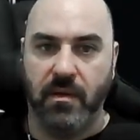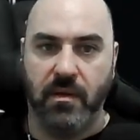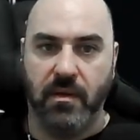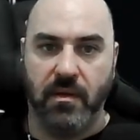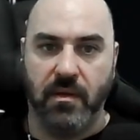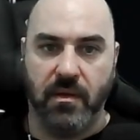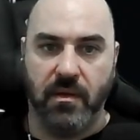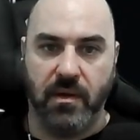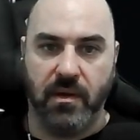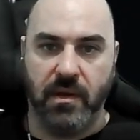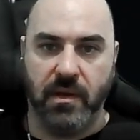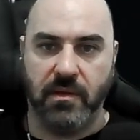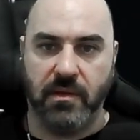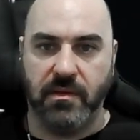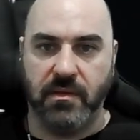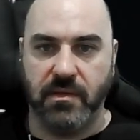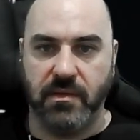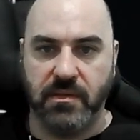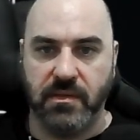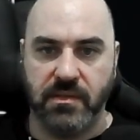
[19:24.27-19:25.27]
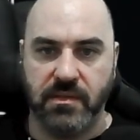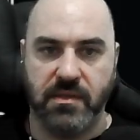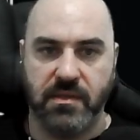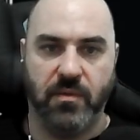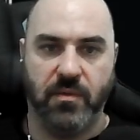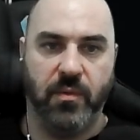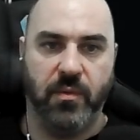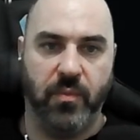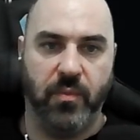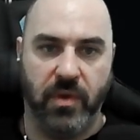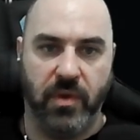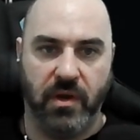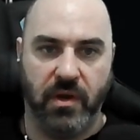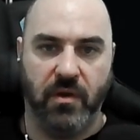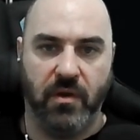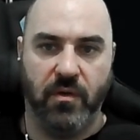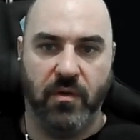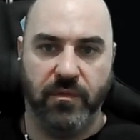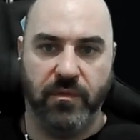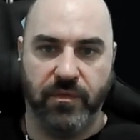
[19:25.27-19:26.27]
Alright, so we went
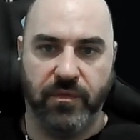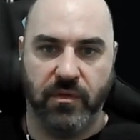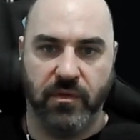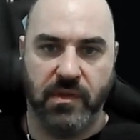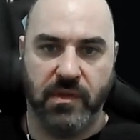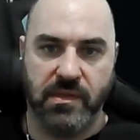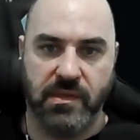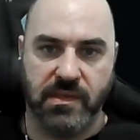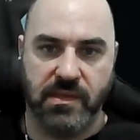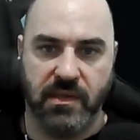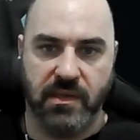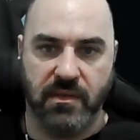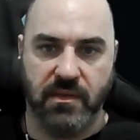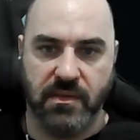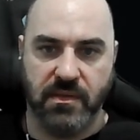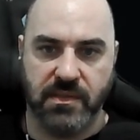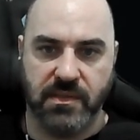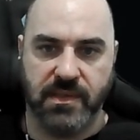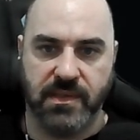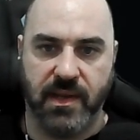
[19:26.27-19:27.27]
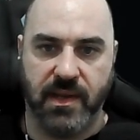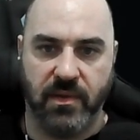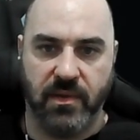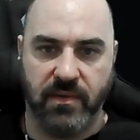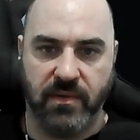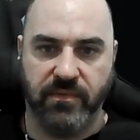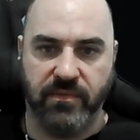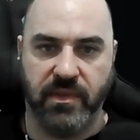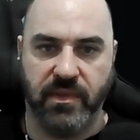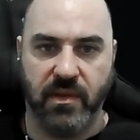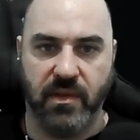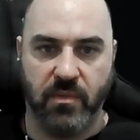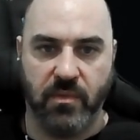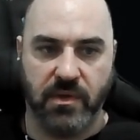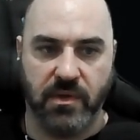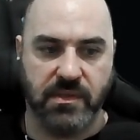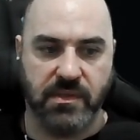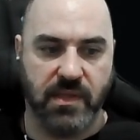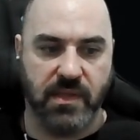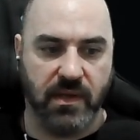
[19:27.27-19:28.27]
over the skills and how everything
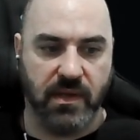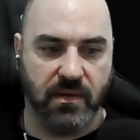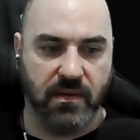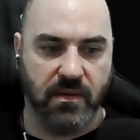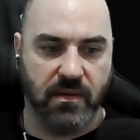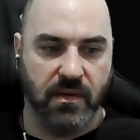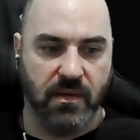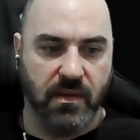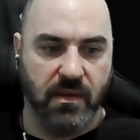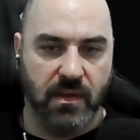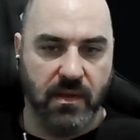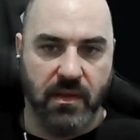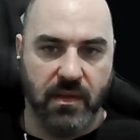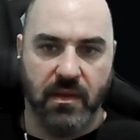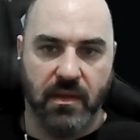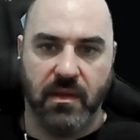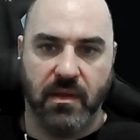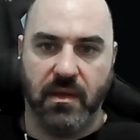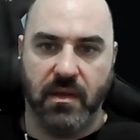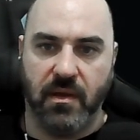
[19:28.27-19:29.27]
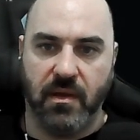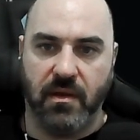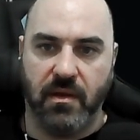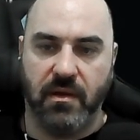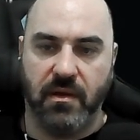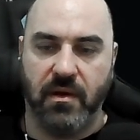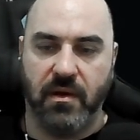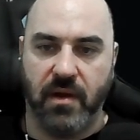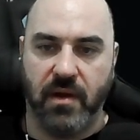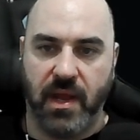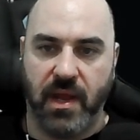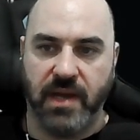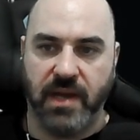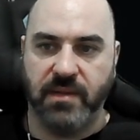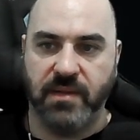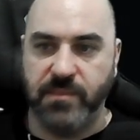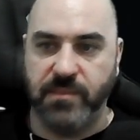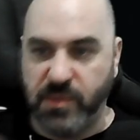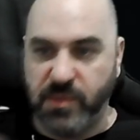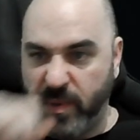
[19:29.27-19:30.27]
works there. On our
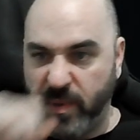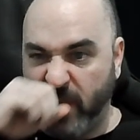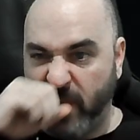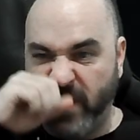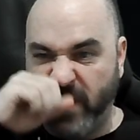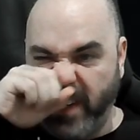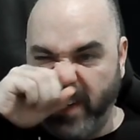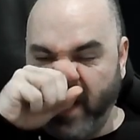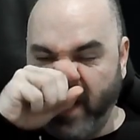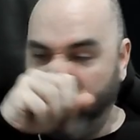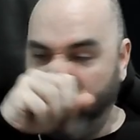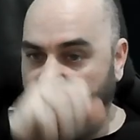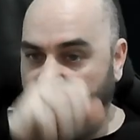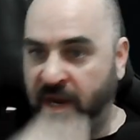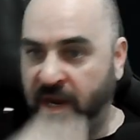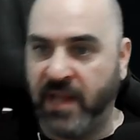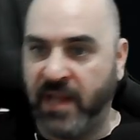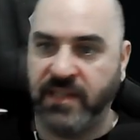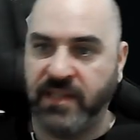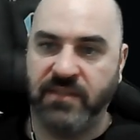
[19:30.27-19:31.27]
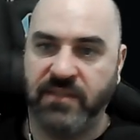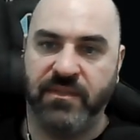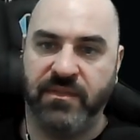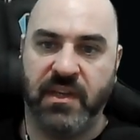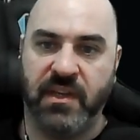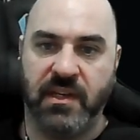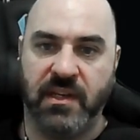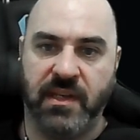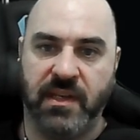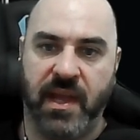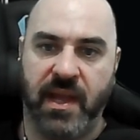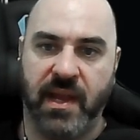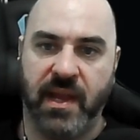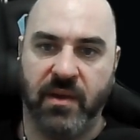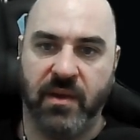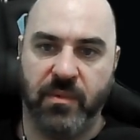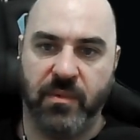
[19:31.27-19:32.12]
items, we are running our Kali's Fiend Dagger.